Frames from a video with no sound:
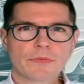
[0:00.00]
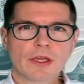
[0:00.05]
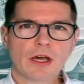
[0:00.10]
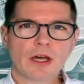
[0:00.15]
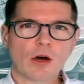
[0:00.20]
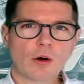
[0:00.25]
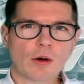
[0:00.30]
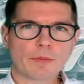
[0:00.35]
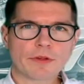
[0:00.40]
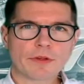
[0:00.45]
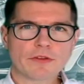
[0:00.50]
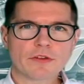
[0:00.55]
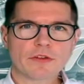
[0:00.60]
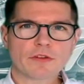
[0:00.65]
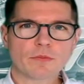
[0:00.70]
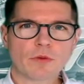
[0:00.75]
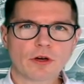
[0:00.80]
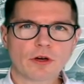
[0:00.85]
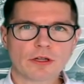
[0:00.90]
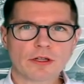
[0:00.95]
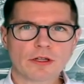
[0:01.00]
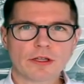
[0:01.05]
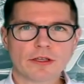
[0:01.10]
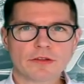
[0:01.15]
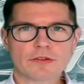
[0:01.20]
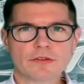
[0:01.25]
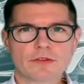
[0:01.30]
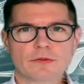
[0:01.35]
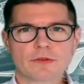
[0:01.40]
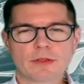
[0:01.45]
our business model
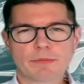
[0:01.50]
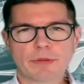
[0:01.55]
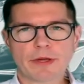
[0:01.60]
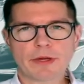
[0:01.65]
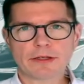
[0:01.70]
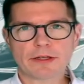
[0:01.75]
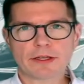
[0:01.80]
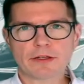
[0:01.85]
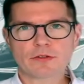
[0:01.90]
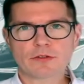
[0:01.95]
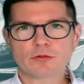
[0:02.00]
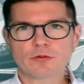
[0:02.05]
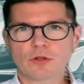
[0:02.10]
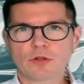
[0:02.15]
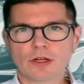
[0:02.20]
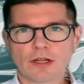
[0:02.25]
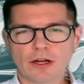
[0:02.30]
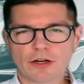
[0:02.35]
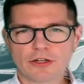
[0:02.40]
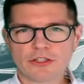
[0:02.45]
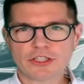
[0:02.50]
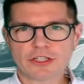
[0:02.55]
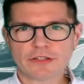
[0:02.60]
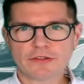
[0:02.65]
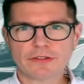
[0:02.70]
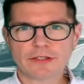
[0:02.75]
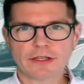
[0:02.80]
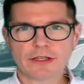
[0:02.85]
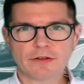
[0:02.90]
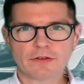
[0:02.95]
is depending to a large
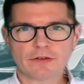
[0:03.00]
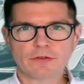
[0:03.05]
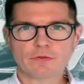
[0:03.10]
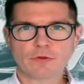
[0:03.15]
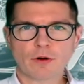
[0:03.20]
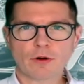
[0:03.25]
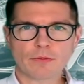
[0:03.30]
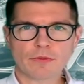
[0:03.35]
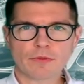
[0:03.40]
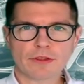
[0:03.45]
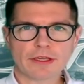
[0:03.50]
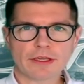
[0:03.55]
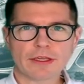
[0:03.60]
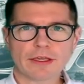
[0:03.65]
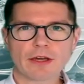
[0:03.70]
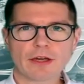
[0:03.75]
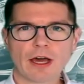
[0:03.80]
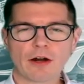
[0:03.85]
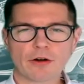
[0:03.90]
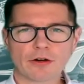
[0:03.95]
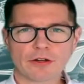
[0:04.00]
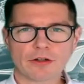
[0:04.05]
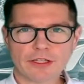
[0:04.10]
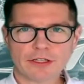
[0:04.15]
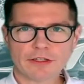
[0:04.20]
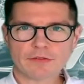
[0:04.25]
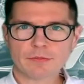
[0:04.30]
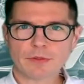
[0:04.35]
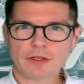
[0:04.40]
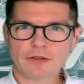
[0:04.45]
extent from the R&D
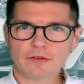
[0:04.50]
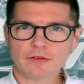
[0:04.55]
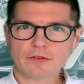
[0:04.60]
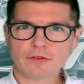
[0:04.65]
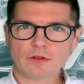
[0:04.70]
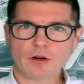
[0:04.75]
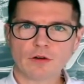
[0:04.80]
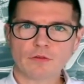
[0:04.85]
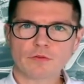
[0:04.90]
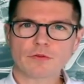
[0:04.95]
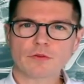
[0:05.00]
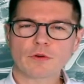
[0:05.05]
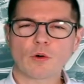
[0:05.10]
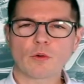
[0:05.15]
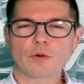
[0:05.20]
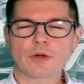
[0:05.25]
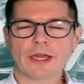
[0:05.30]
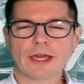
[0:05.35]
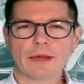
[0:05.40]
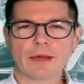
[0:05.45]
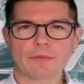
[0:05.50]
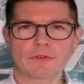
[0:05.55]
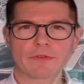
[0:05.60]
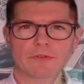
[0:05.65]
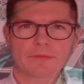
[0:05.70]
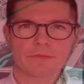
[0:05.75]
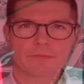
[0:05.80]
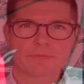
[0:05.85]
expenses of OEMs.